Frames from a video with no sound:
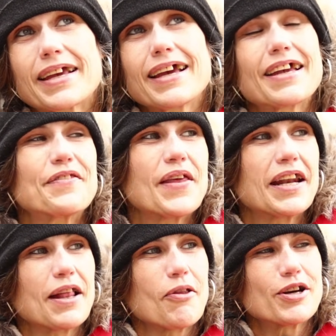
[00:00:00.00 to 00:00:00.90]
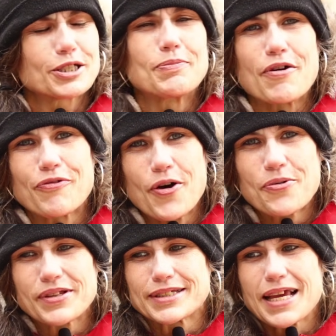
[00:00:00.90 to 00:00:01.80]
Yeah, and then I lost my
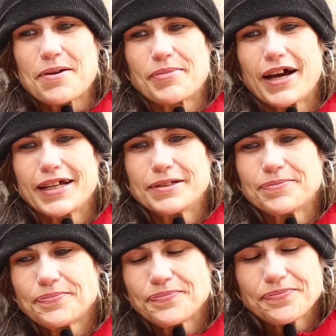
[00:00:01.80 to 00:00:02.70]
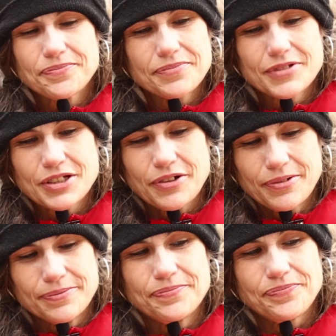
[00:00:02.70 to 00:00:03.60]
phone the same night. So.